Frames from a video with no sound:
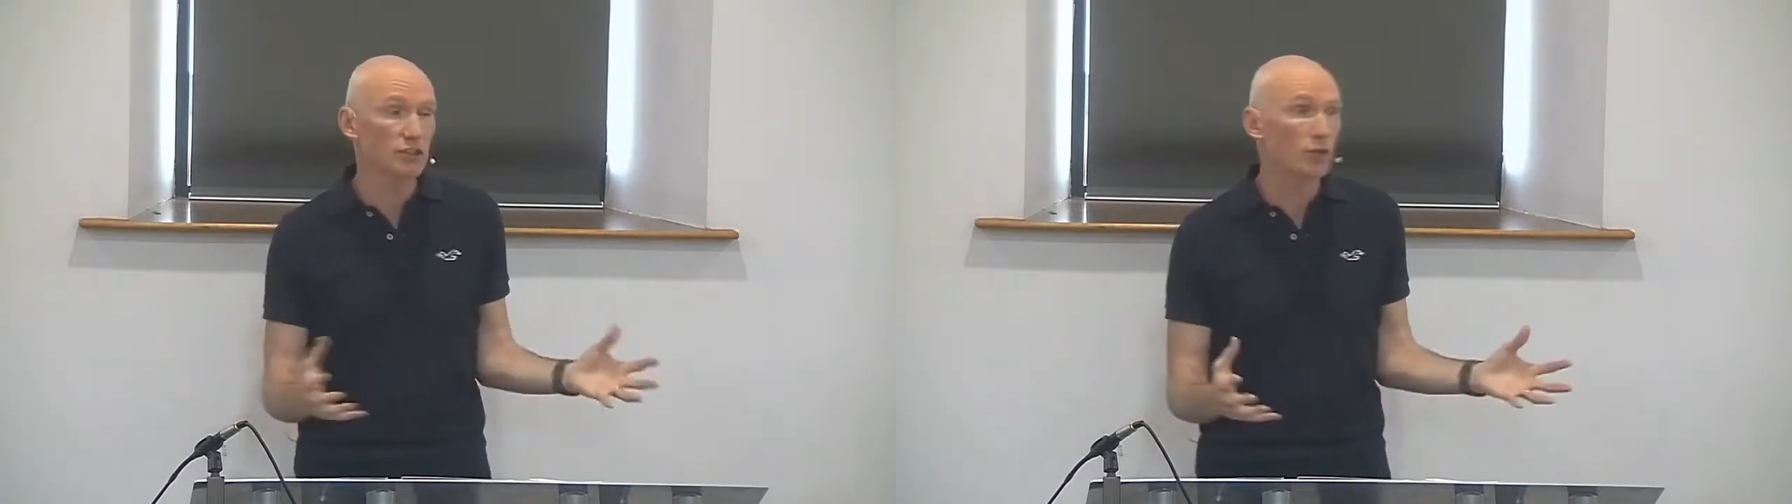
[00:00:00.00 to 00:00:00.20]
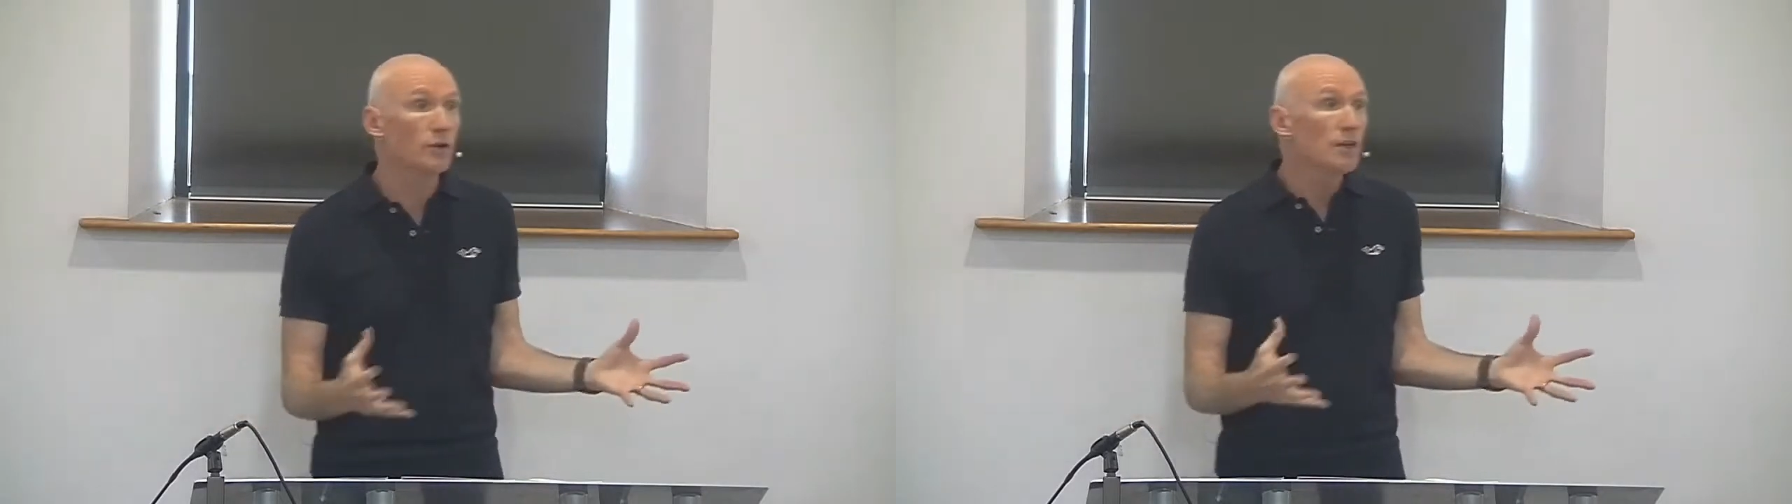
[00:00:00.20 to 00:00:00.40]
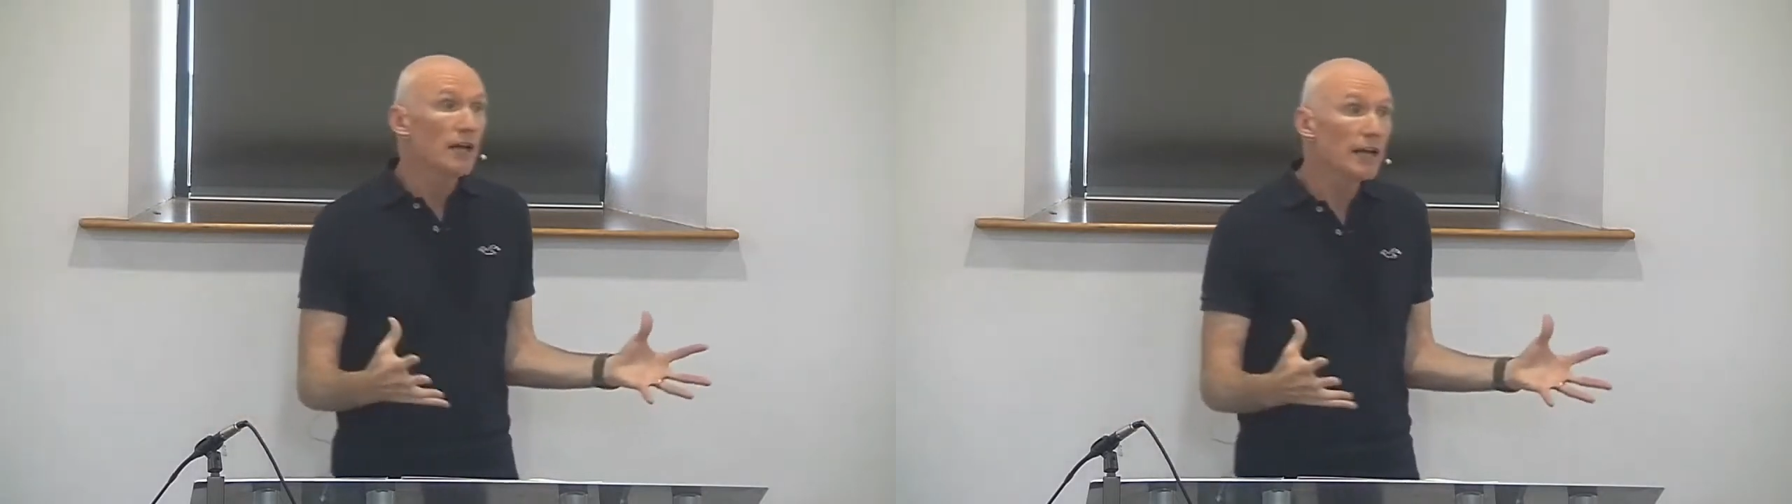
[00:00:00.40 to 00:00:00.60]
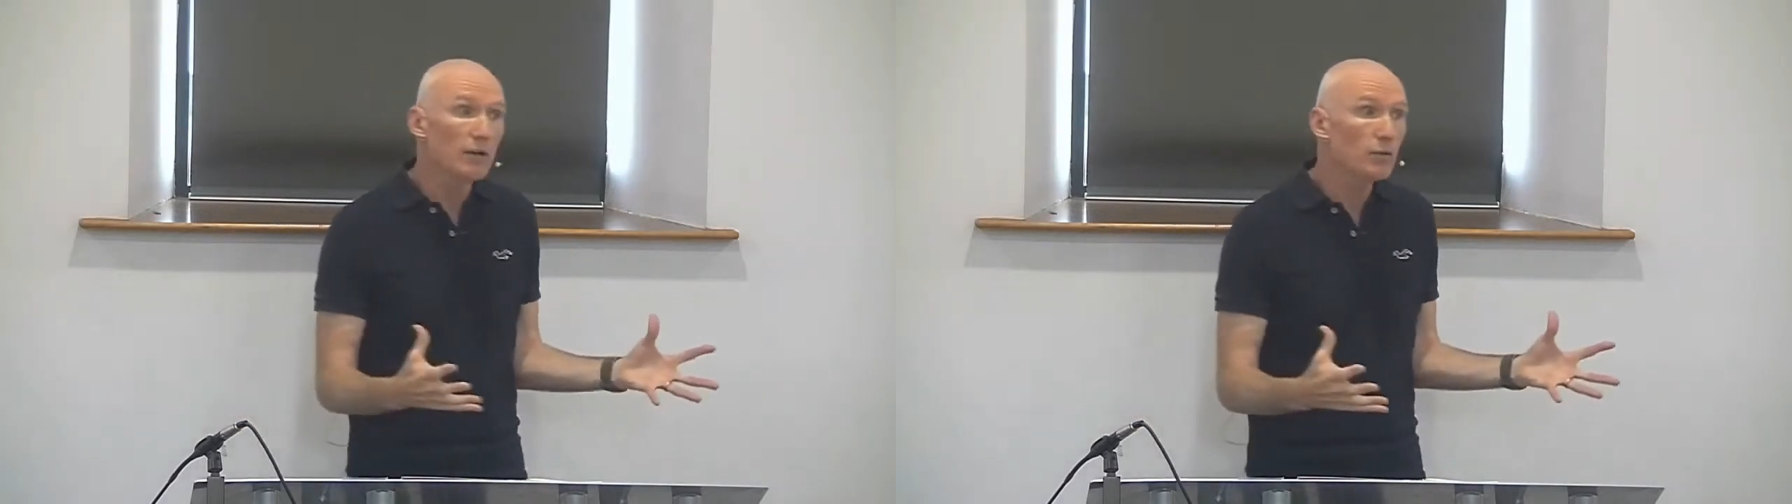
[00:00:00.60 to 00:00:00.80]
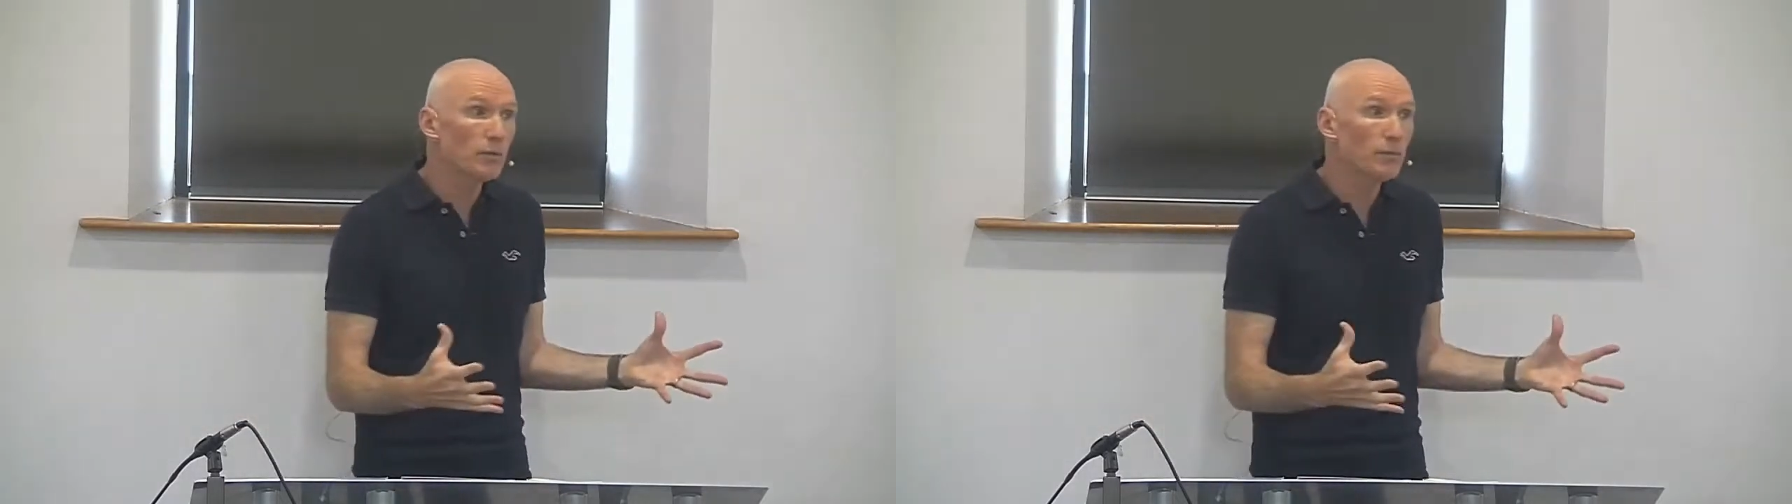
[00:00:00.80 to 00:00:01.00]
it
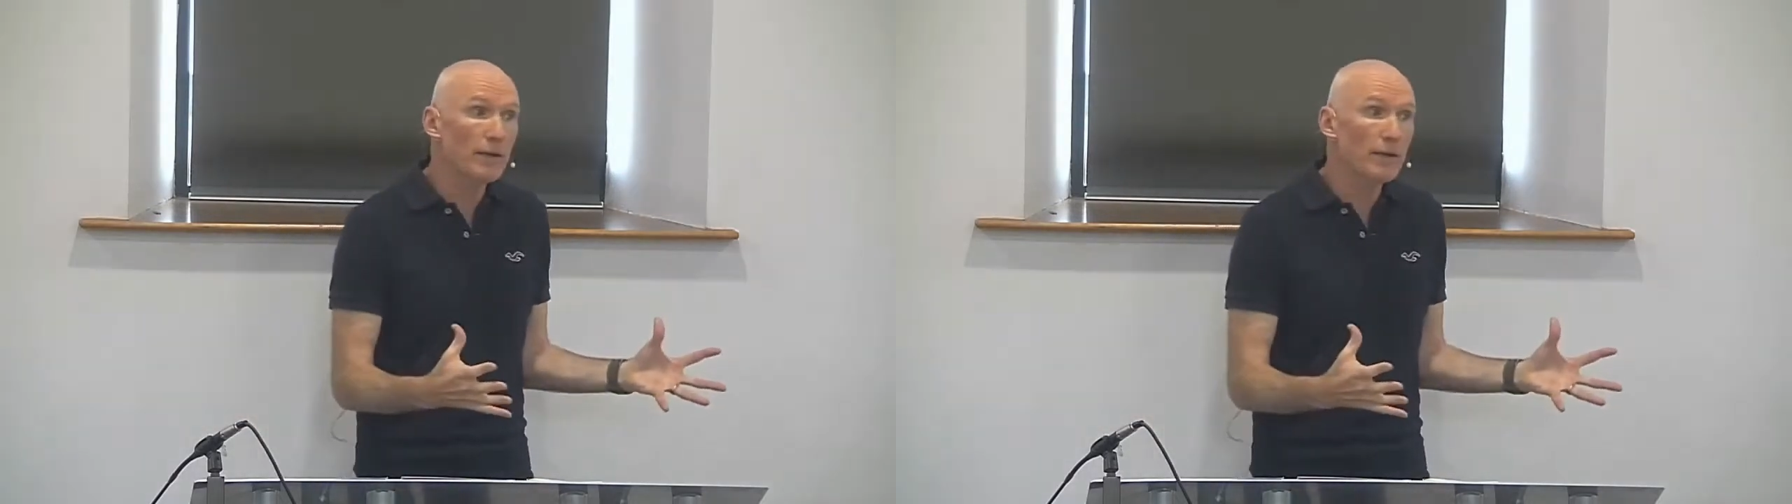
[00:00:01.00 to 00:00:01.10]
to,